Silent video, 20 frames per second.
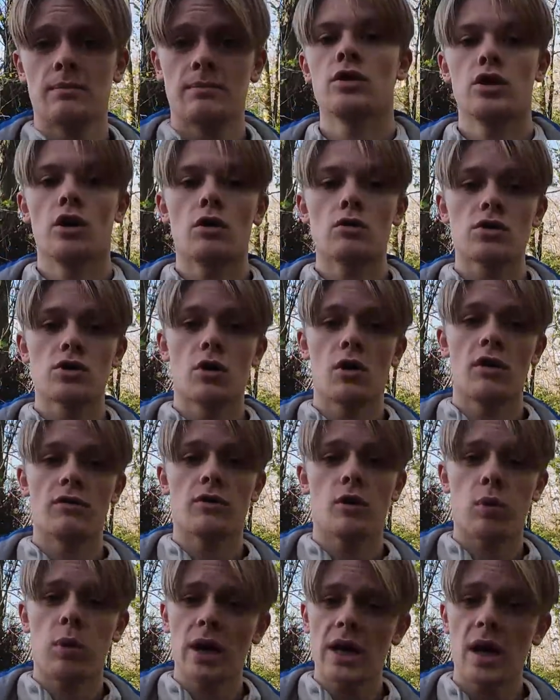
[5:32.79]
You also have
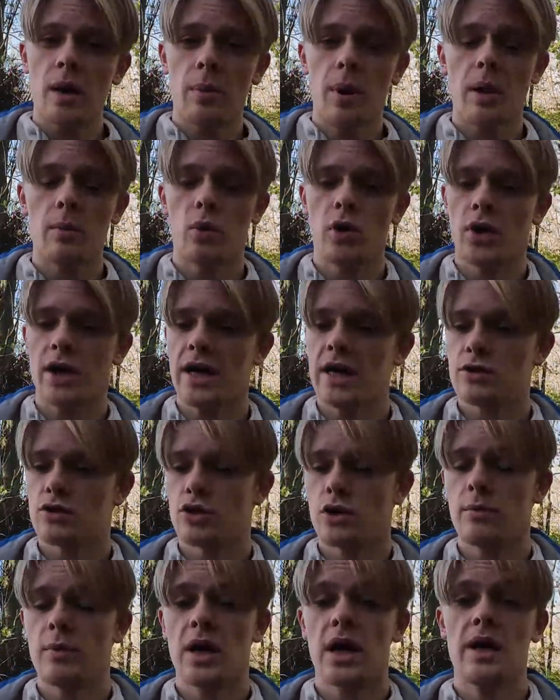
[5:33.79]
quite a bit more
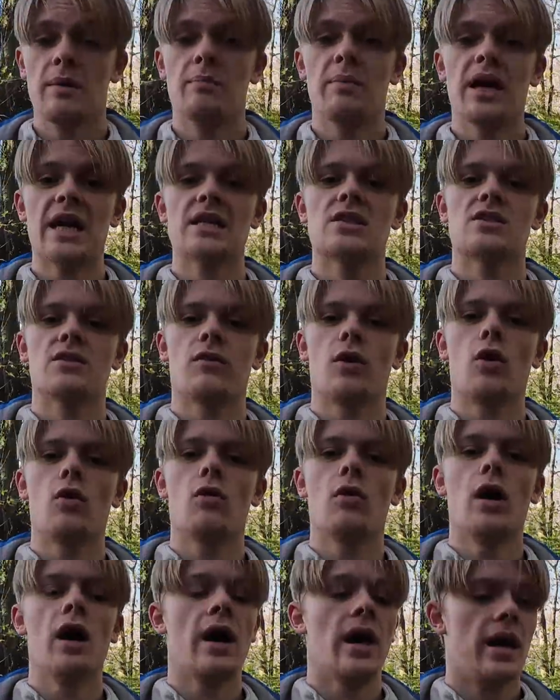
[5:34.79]
headroom, and best of all,
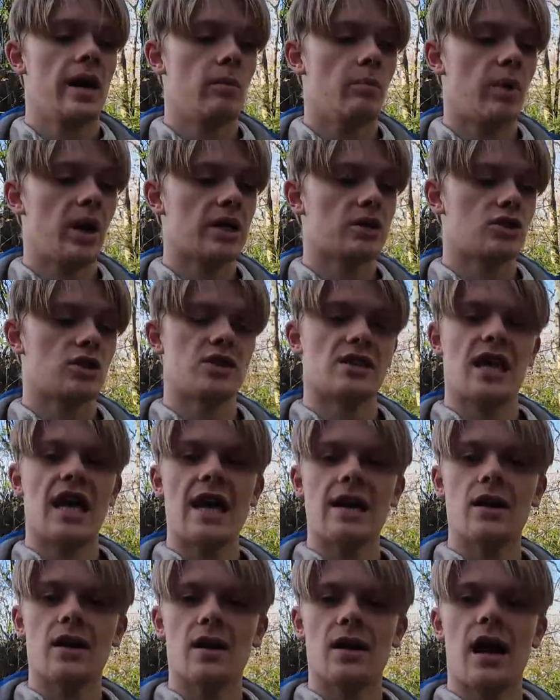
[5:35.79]
it pitches
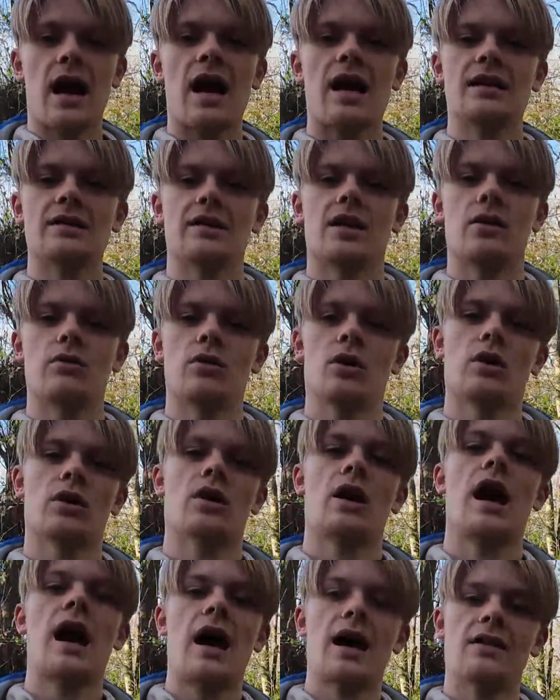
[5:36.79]
inner and
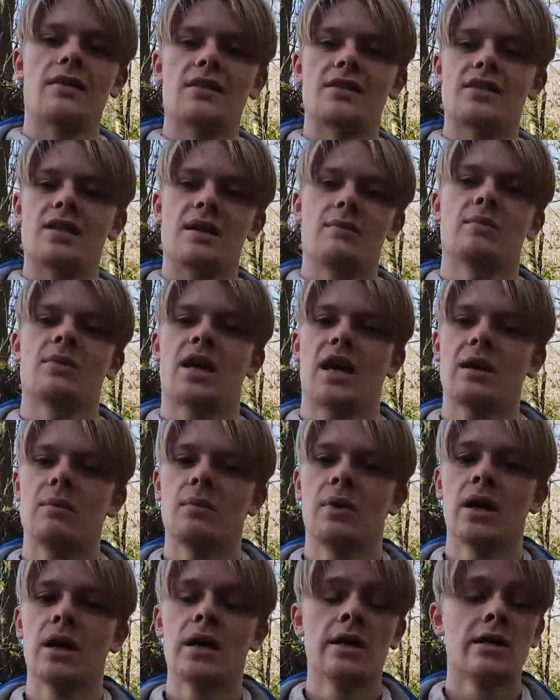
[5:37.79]
outer at the same time,
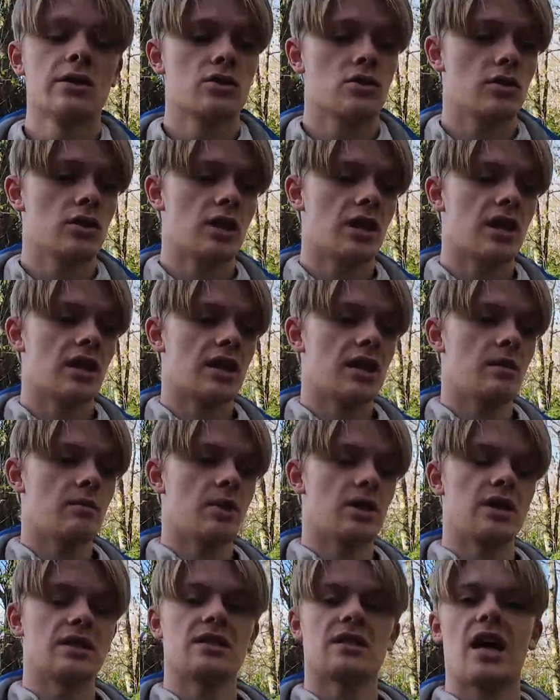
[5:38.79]
so you can keep
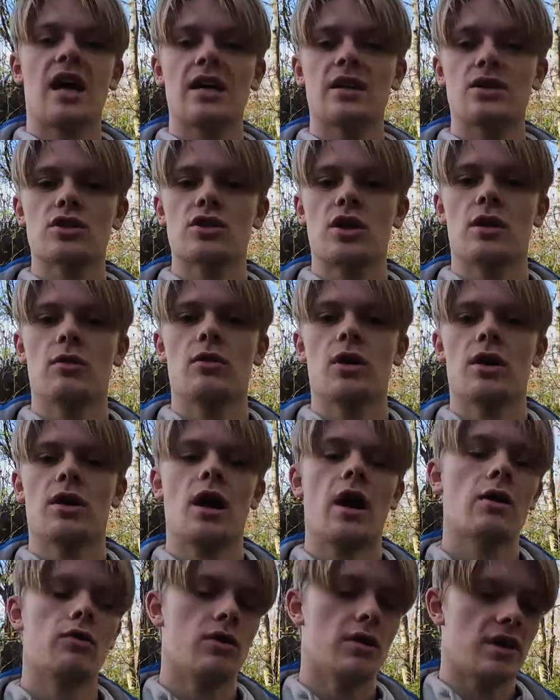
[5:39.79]
your entire shelter
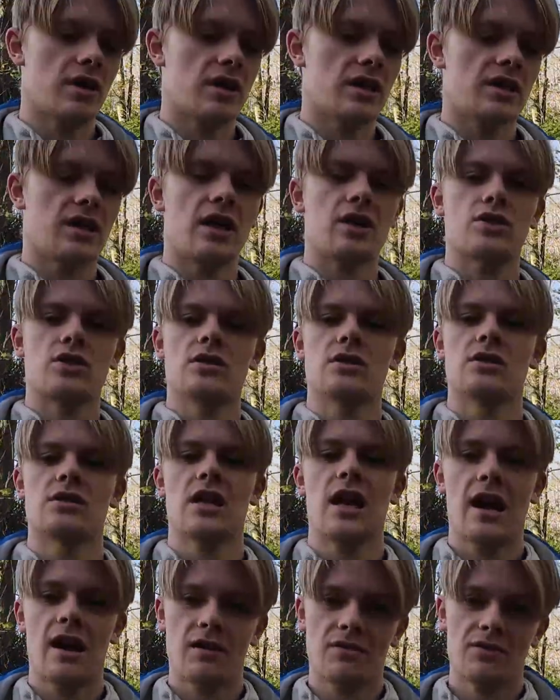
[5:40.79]
out of the conditions
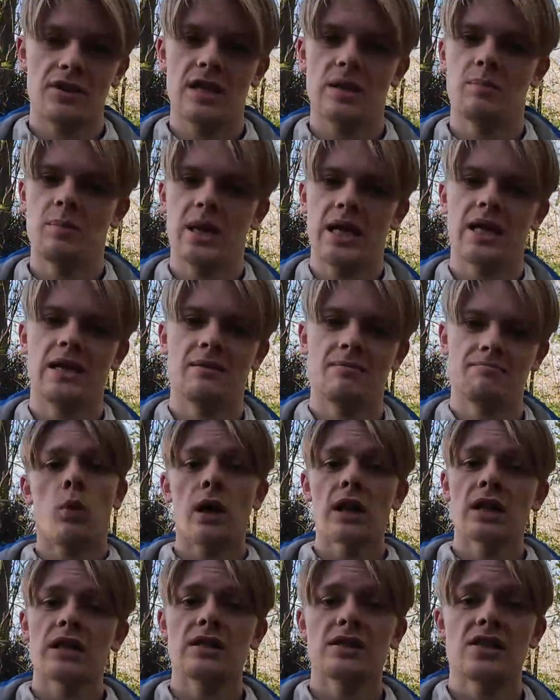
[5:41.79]
if need be.
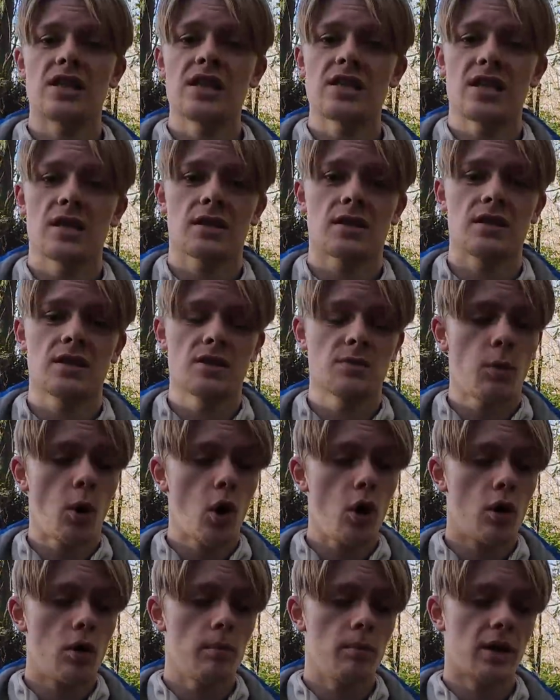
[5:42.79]
While it's easier to
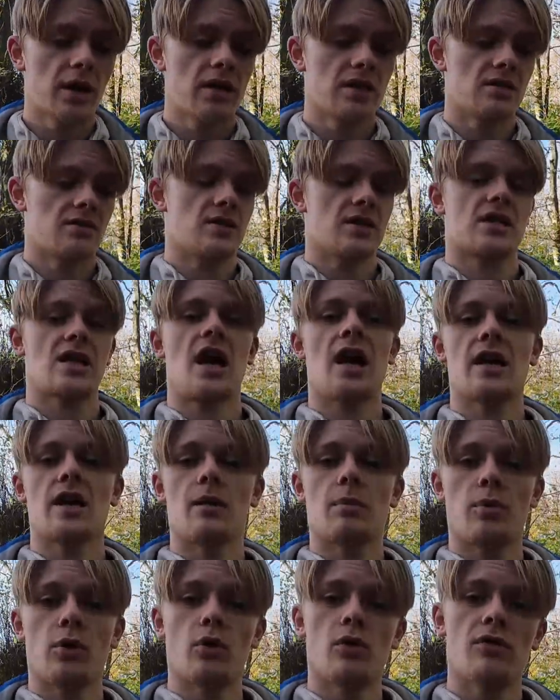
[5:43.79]
spot because of its higher
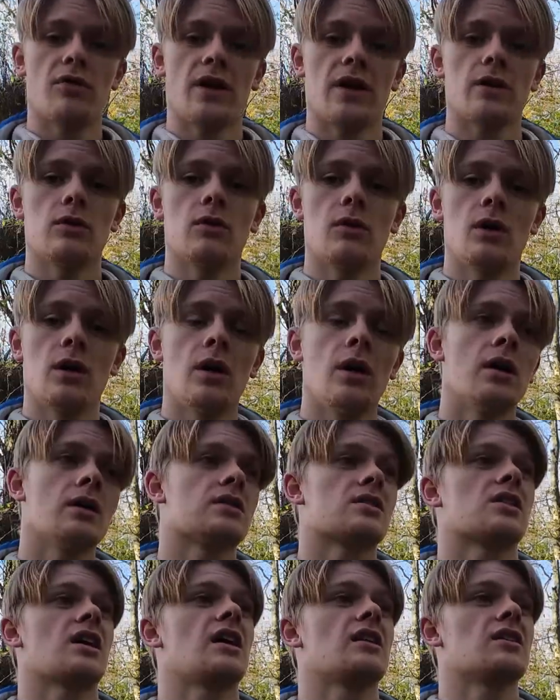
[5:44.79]
profile,
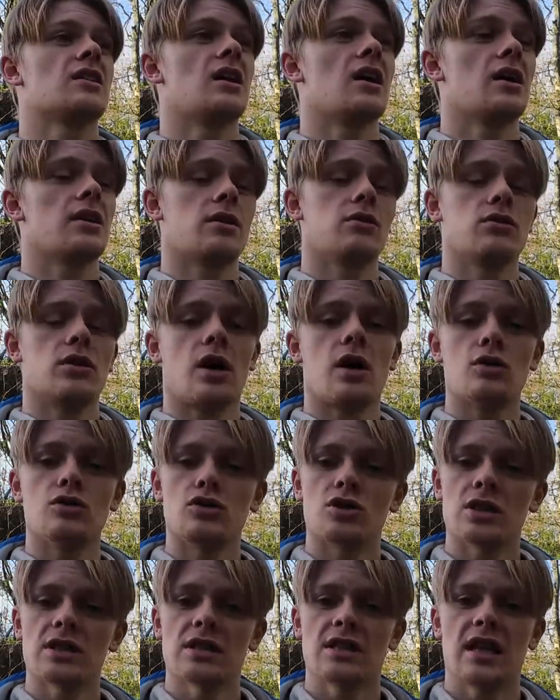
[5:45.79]
standing at around
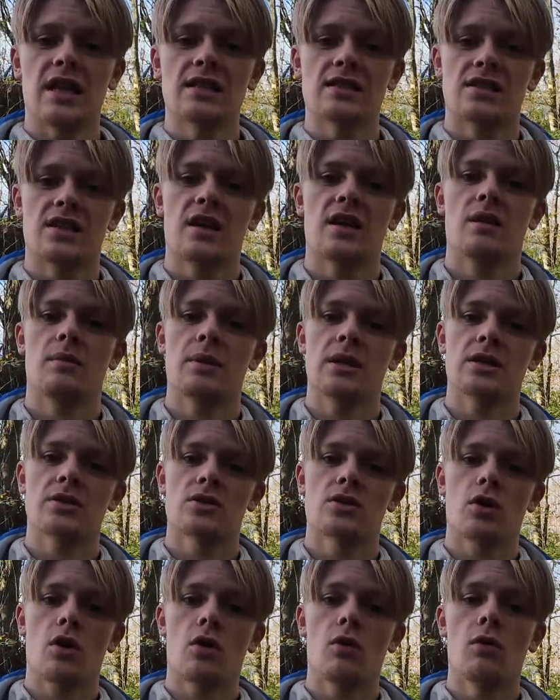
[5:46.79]
110
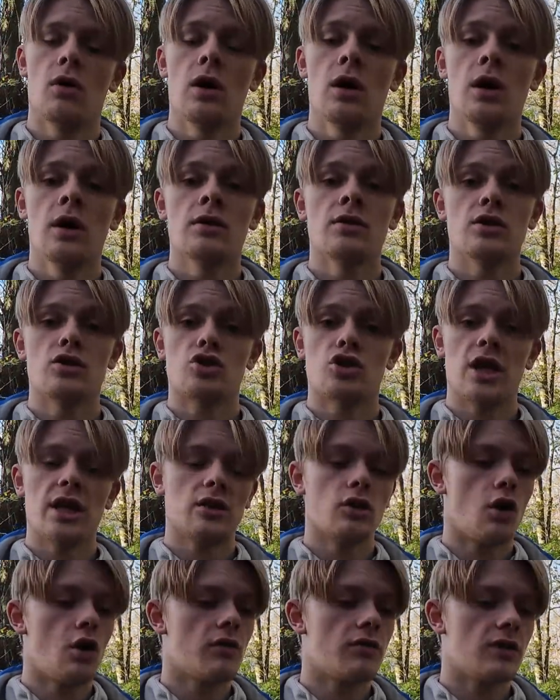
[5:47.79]
centimetres tall, the
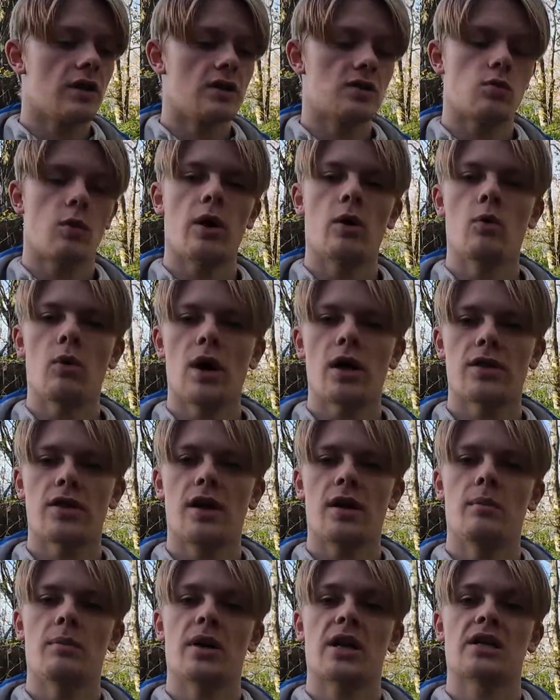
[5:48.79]
trade-off is well worth
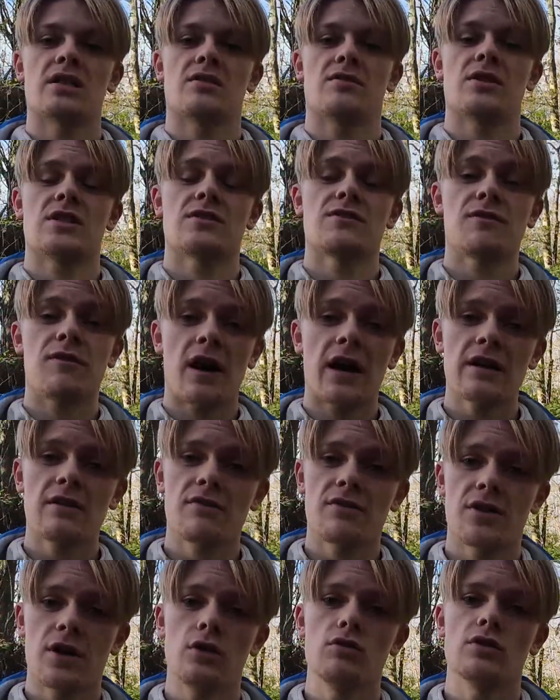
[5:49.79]
it because of its
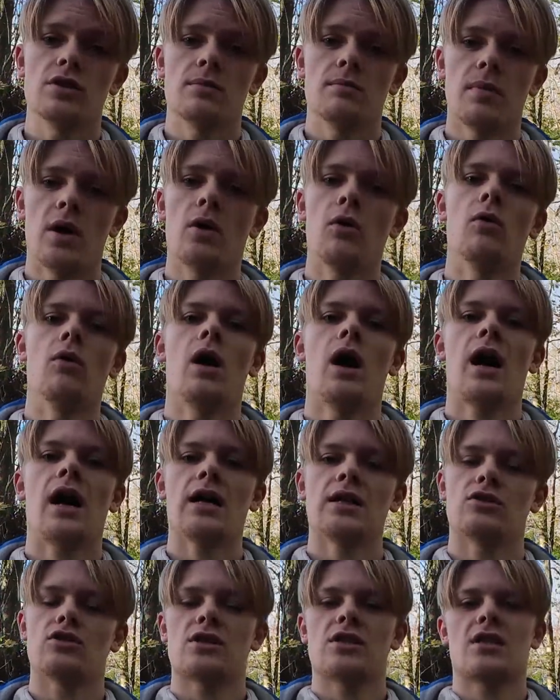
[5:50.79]
5000mm
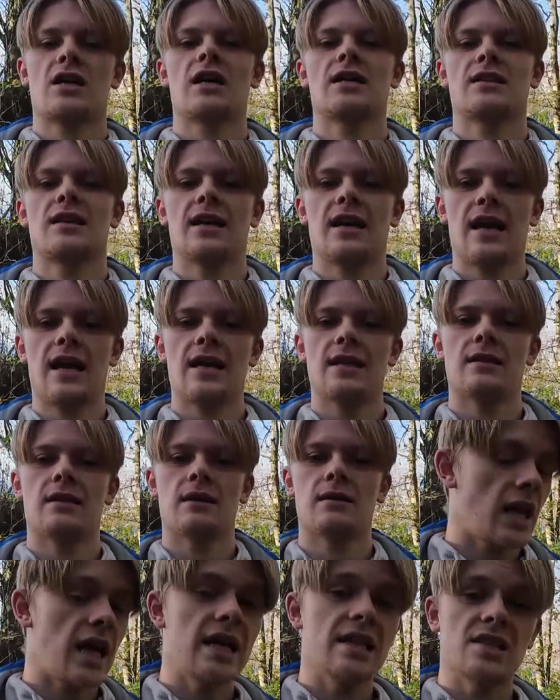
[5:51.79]
hydrostatic head.
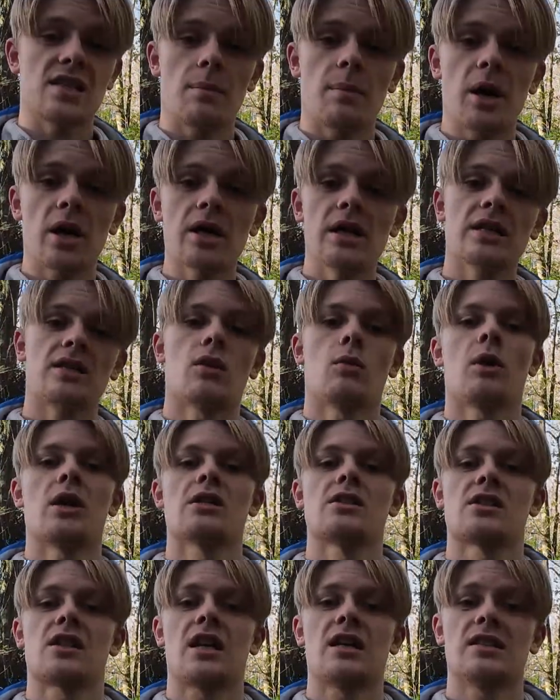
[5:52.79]
Its ability to
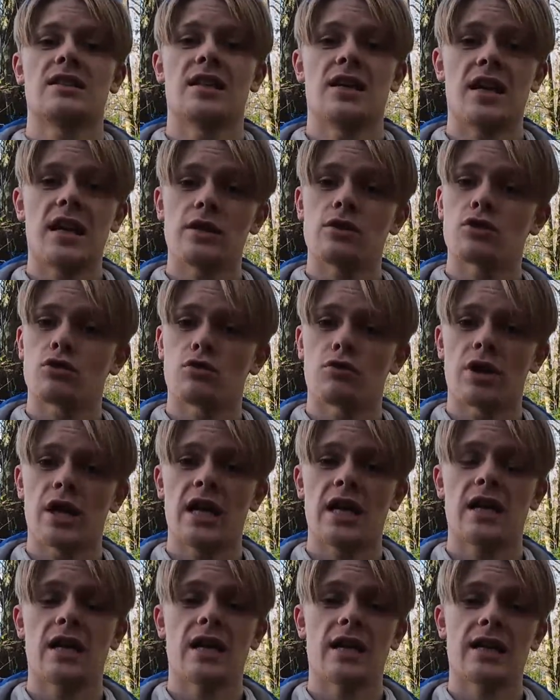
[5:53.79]
withstand torrential
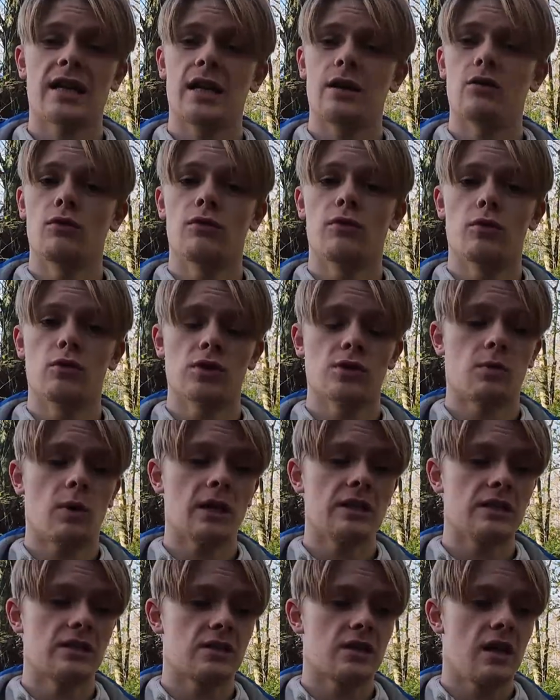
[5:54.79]
rain and gale force
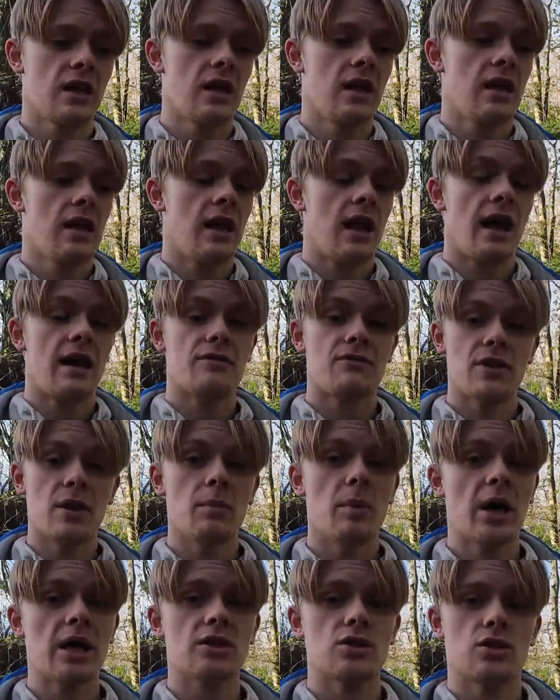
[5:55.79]
winds, if you
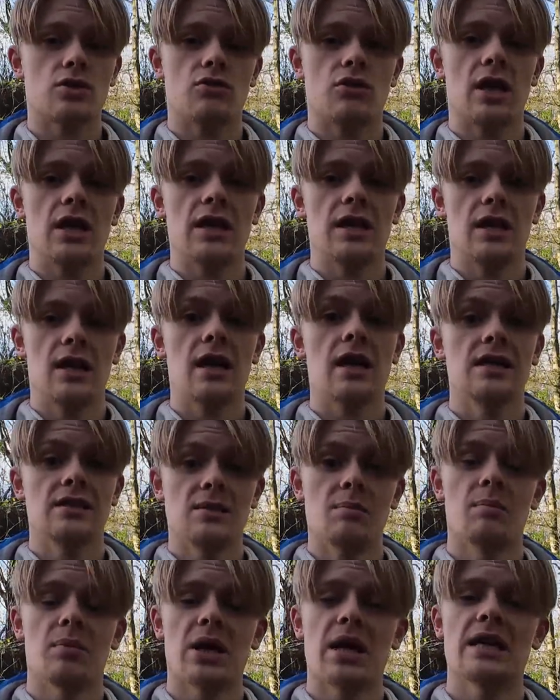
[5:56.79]
pitch it right, is
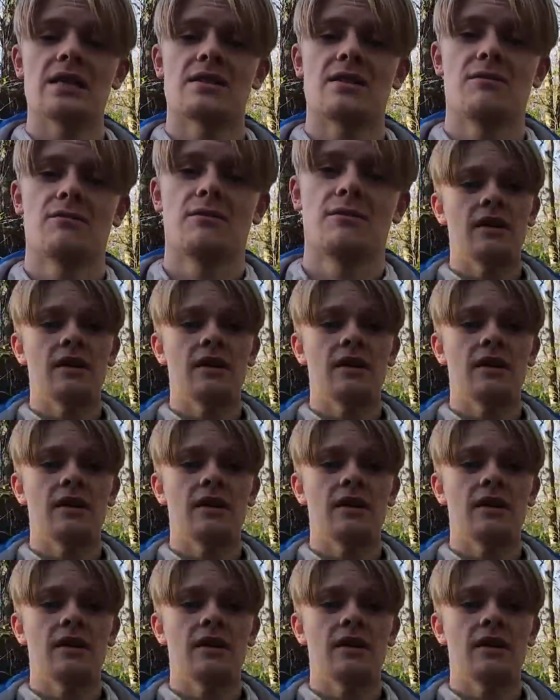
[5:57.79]
impressive.